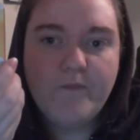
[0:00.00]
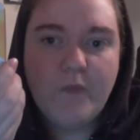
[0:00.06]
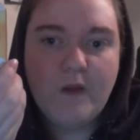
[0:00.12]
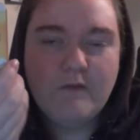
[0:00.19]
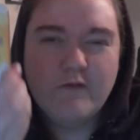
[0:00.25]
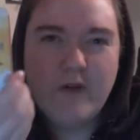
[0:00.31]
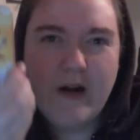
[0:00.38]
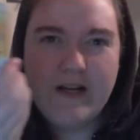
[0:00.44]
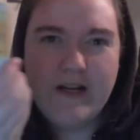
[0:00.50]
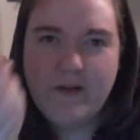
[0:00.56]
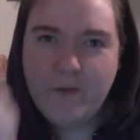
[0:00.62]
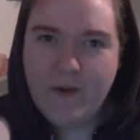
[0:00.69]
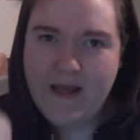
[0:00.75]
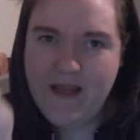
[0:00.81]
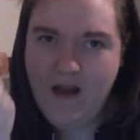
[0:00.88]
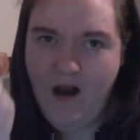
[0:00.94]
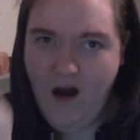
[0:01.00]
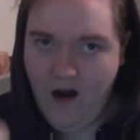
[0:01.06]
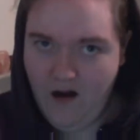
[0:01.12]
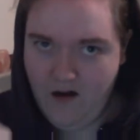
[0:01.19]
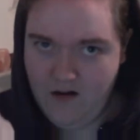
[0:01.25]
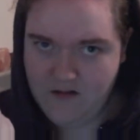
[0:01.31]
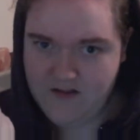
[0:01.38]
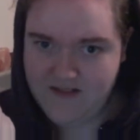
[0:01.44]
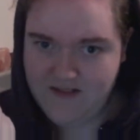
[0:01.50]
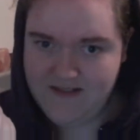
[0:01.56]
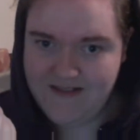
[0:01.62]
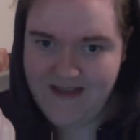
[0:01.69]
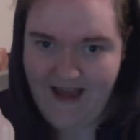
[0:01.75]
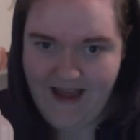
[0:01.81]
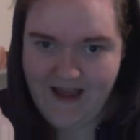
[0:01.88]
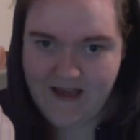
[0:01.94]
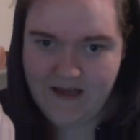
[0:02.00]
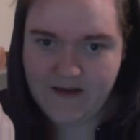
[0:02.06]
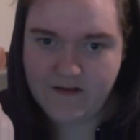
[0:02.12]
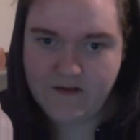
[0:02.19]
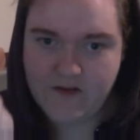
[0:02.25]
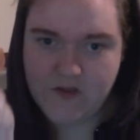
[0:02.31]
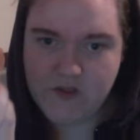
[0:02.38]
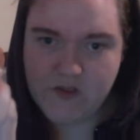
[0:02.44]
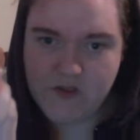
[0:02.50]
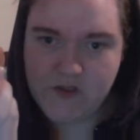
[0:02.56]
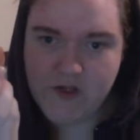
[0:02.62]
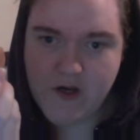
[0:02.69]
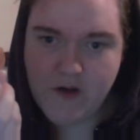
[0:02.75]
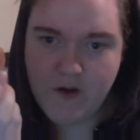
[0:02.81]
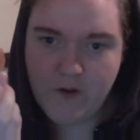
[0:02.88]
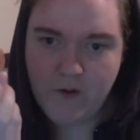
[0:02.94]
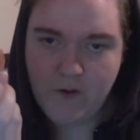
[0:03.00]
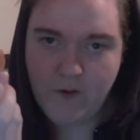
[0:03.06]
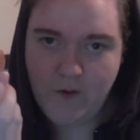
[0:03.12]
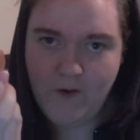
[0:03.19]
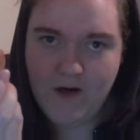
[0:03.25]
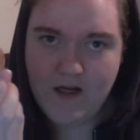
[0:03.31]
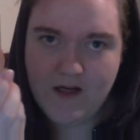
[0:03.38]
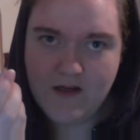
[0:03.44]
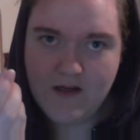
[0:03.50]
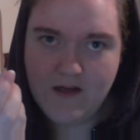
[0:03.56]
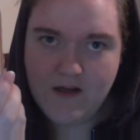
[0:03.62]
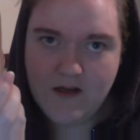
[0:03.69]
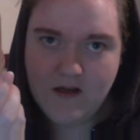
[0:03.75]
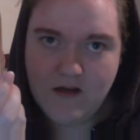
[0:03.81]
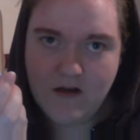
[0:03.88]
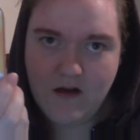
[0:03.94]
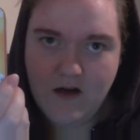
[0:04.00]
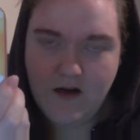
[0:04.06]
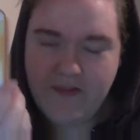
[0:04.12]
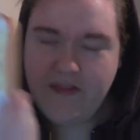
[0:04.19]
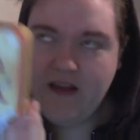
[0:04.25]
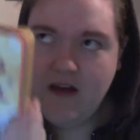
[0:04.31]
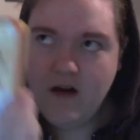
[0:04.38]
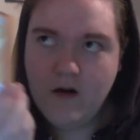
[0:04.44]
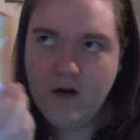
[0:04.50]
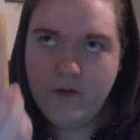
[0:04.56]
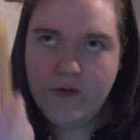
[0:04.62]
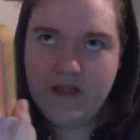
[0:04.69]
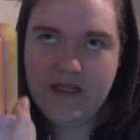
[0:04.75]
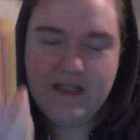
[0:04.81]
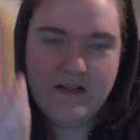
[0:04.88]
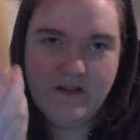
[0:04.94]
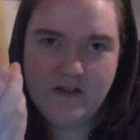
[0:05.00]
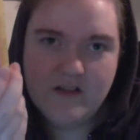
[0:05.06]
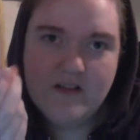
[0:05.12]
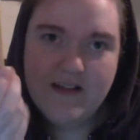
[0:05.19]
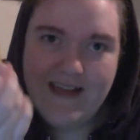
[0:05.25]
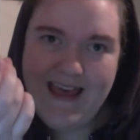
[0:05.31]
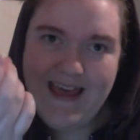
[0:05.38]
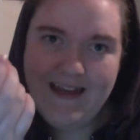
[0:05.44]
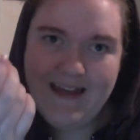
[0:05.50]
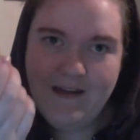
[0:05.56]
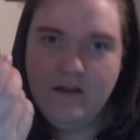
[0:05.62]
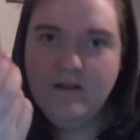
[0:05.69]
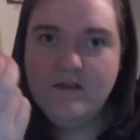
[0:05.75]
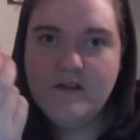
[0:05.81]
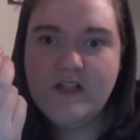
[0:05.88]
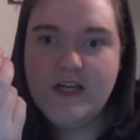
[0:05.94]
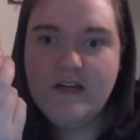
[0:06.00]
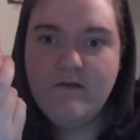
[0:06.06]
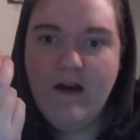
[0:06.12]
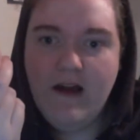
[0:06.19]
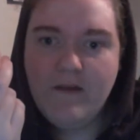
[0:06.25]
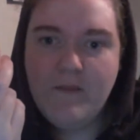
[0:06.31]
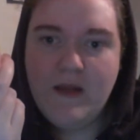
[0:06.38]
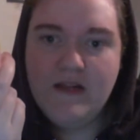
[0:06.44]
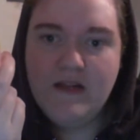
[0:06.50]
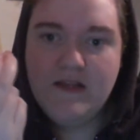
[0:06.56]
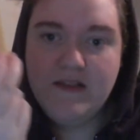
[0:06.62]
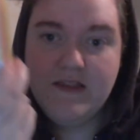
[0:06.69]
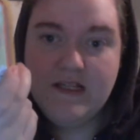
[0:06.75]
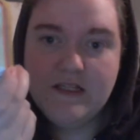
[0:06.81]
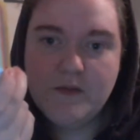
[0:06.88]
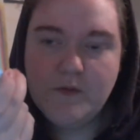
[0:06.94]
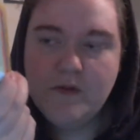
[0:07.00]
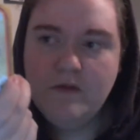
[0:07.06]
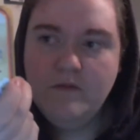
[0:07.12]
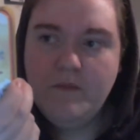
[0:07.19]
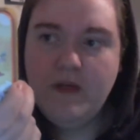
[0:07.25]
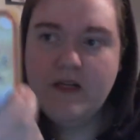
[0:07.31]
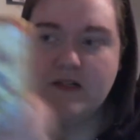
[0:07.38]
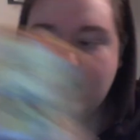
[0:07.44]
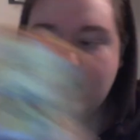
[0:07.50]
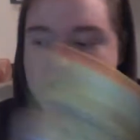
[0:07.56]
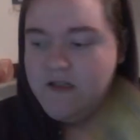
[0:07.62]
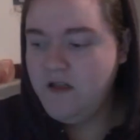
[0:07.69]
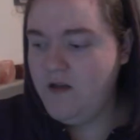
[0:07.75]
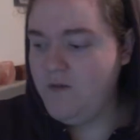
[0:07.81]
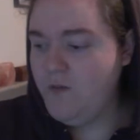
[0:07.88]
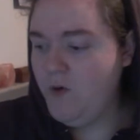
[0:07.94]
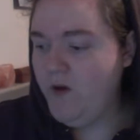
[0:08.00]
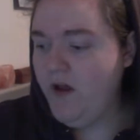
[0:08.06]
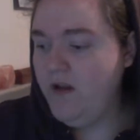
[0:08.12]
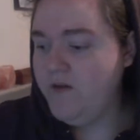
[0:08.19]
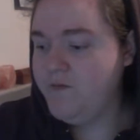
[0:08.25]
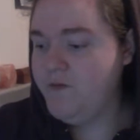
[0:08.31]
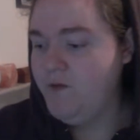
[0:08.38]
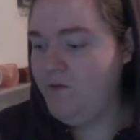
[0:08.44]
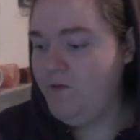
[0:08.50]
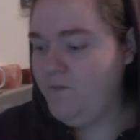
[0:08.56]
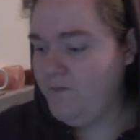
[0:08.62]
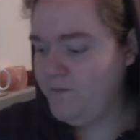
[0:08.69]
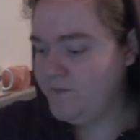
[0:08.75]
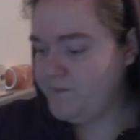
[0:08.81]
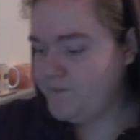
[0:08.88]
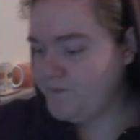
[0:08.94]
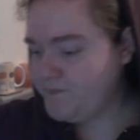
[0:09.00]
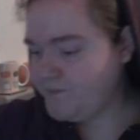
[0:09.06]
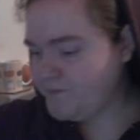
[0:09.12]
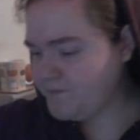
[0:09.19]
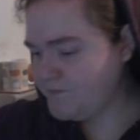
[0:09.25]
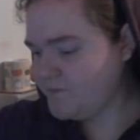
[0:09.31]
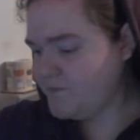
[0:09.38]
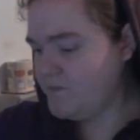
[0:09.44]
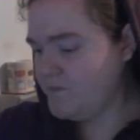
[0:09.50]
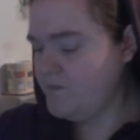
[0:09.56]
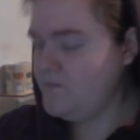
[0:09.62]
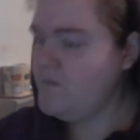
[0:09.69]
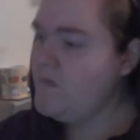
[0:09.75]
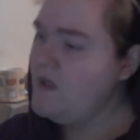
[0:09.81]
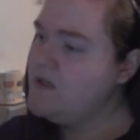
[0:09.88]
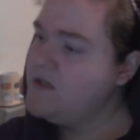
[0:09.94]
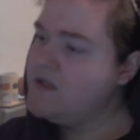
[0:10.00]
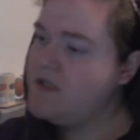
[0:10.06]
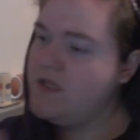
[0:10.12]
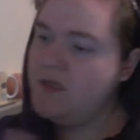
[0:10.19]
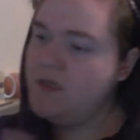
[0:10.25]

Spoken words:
Rider-Waite art deck. So I think Arwen Lynch, again, she recommended this one because it's a lot more colourful. So,